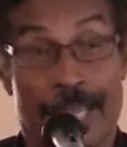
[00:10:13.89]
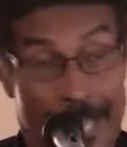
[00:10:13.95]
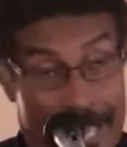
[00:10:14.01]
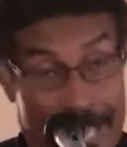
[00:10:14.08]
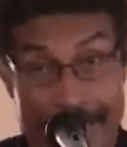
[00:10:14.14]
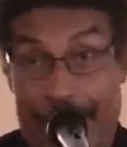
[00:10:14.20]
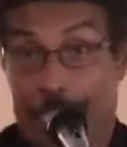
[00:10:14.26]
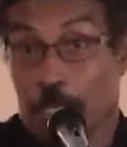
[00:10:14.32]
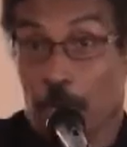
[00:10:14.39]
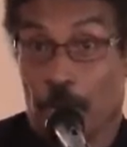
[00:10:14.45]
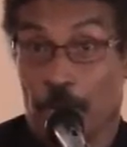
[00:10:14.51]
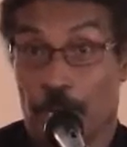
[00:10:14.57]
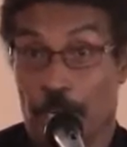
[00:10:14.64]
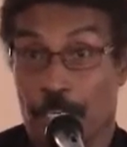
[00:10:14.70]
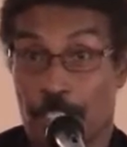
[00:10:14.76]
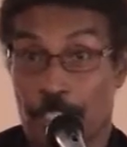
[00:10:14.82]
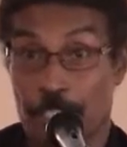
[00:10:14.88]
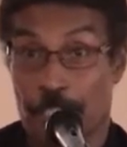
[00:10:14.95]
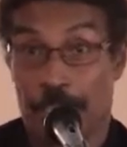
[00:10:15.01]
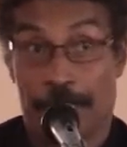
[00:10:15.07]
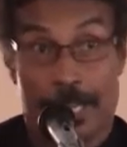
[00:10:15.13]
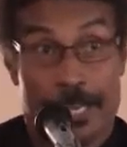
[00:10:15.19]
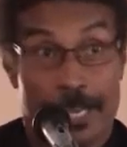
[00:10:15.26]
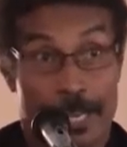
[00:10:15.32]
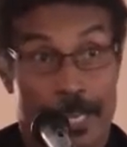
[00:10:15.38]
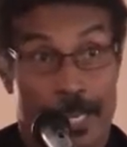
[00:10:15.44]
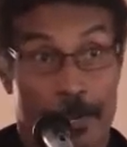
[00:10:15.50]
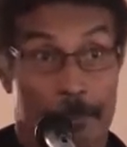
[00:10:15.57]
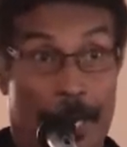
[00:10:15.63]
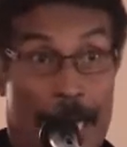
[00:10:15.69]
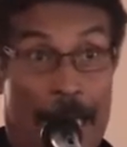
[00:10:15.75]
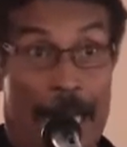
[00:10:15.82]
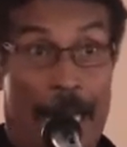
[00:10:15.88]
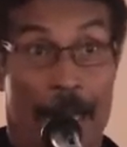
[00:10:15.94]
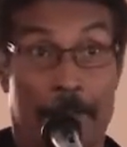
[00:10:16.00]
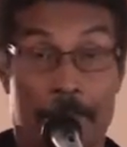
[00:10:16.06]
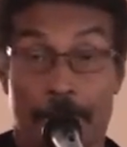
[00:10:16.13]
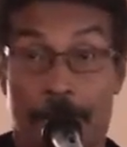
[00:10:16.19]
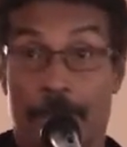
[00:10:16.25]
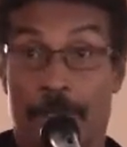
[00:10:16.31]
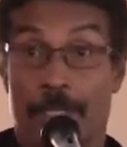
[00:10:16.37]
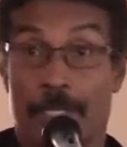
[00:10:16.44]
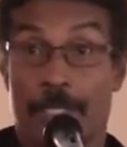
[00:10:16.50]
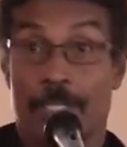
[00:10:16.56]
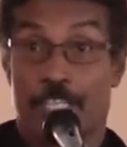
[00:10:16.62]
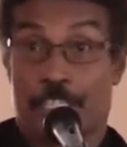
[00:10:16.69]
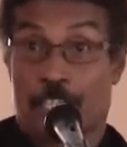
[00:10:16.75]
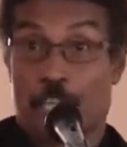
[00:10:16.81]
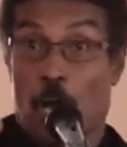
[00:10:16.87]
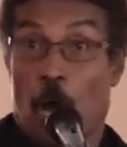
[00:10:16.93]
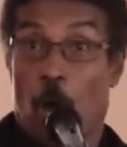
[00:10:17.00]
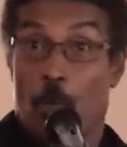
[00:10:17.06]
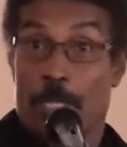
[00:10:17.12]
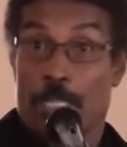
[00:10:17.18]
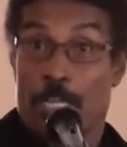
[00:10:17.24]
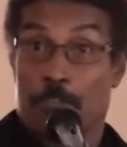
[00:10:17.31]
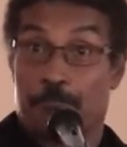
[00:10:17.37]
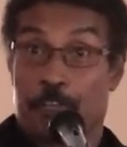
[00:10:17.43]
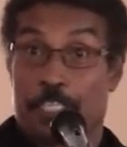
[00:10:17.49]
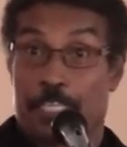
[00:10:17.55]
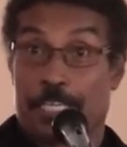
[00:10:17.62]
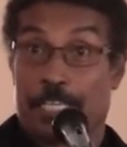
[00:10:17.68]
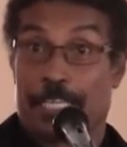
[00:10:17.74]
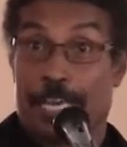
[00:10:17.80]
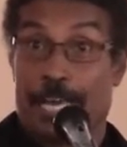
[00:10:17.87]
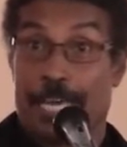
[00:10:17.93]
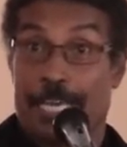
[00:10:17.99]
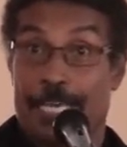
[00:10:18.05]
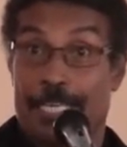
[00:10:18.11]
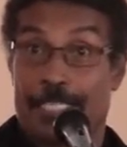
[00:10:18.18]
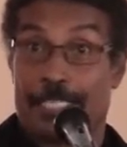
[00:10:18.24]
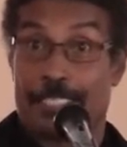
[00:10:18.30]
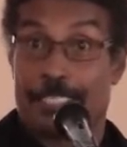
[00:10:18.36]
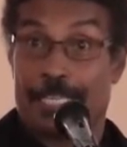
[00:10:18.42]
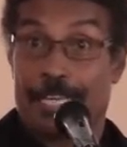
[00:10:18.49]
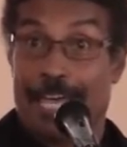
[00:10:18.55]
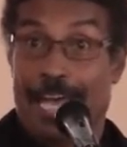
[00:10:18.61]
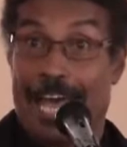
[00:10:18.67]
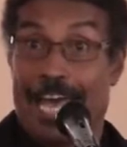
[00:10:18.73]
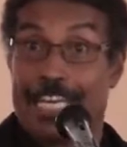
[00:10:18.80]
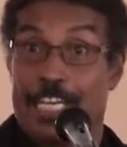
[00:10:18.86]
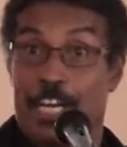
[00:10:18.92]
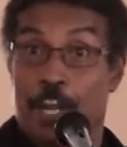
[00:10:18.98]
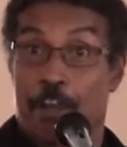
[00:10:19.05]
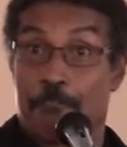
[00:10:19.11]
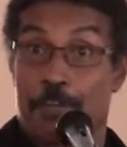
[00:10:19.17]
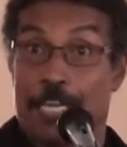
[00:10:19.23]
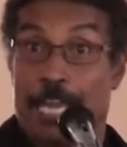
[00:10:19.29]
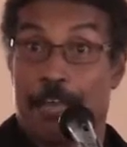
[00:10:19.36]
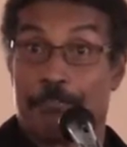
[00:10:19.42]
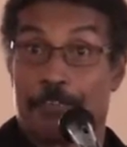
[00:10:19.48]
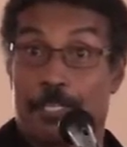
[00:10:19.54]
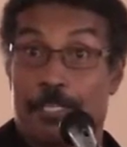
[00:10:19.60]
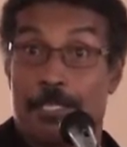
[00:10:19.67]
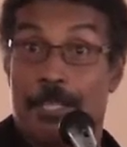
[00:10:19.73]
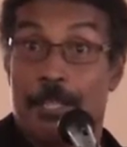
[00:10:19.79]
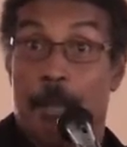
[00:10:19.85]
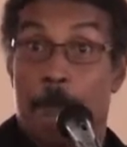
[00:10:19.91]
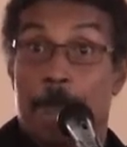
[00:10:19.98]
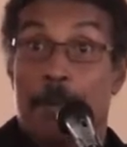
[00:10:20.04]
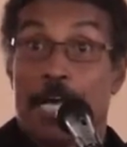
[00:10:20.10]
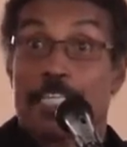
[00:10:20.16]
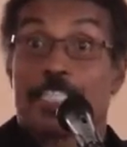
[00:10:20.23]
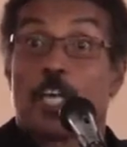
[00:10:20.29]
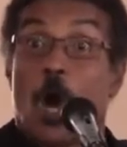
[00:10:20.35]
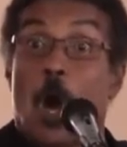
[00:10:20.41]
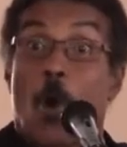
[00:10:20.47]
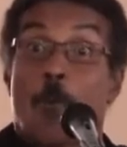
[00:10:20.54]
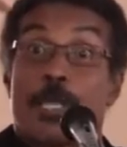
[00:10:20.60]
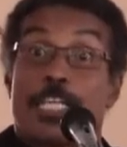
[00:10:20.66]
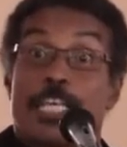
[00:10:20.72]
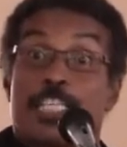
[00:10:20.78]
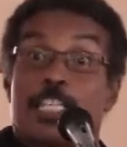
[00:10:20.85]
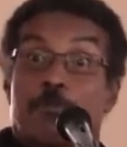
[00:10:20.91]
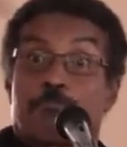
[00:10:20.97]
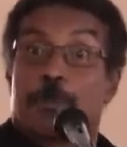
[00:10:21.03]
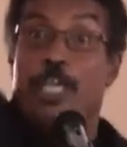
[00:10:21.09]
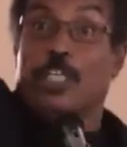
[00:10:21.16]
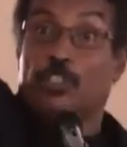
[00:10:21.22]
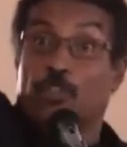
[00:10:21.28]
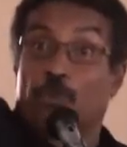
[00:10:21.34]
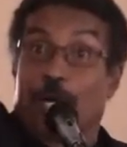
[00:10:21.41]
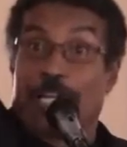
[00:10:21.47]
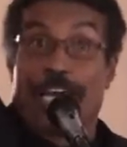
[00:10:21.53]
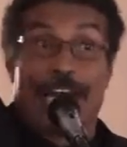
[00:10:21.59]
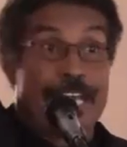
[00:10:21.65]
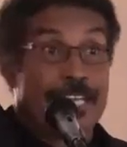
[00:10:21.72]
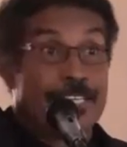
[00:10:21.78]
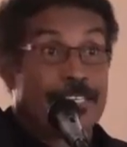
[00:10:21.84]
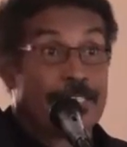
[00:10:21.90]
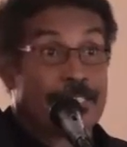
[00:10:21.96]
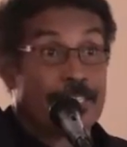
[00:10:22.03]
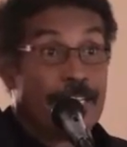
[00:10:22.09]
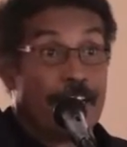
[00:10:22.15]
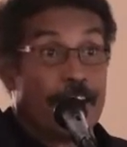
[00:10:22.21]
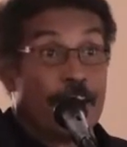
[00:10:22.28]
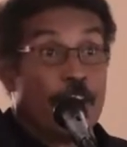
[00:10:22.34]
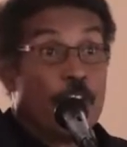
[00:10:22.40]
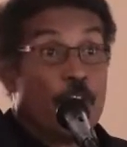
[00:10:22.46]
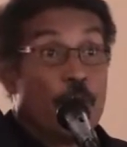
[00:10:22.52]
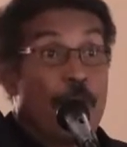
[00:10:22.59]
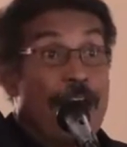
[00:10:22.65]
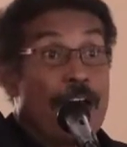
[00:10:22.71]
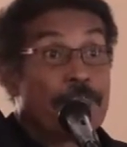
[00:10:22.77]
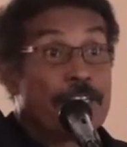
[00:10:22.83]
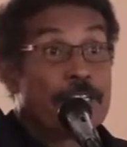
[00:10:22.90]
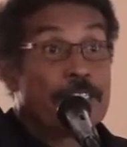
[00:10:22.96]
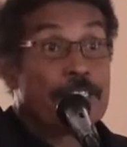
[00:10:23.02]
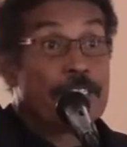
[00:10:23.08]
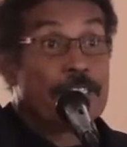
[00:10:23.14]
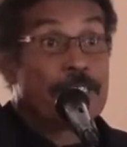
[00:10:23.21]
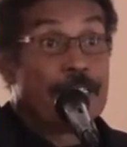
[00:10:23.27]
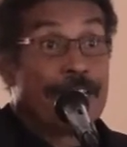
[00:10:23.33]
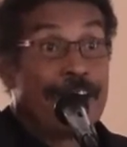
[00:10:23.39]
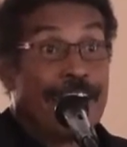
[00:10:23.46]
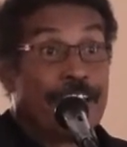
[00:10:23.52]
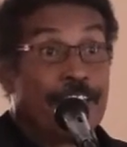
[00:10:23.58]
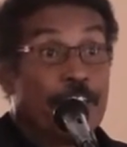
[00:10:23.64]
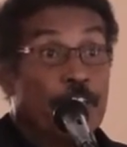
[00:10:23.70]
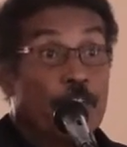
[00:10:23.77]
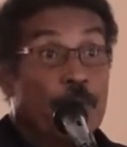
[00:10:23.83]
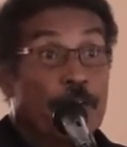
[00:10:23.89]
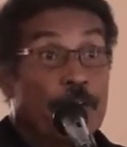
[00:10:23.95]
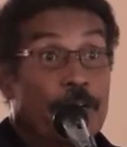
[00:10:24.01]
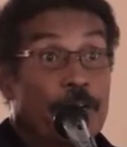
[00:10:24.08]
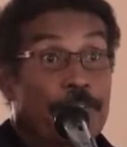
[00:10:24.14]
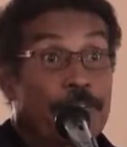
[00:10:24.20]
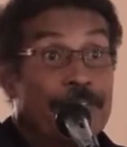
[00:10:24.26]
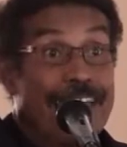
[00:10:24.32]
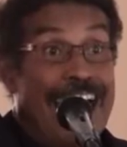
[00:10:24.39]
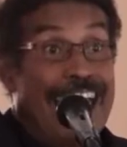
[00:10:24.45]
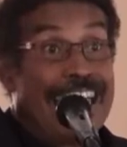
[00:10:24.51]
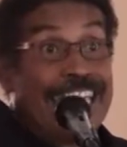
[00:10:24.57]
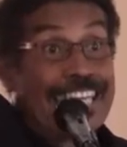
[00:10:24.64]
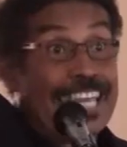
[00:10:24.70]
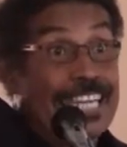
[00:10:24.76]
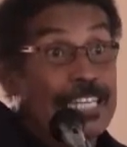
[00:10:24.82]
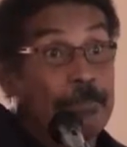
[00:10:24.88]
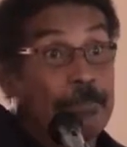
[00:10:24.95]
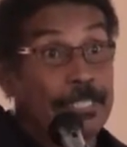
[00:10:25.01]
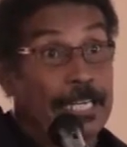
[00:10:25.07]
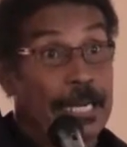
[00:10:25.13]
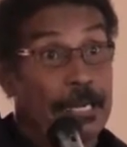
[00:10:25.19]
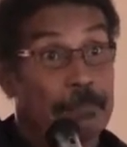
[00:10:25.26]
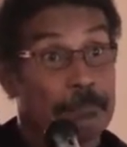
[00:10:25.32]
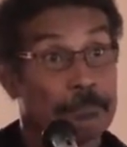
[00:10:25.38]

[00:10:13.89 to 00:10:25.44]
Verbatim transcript: In other words, Abraham saw with his physical eyes at the earthly level, but saw with his spiritual eyes the new heavens and the new earth and the kingdom to come.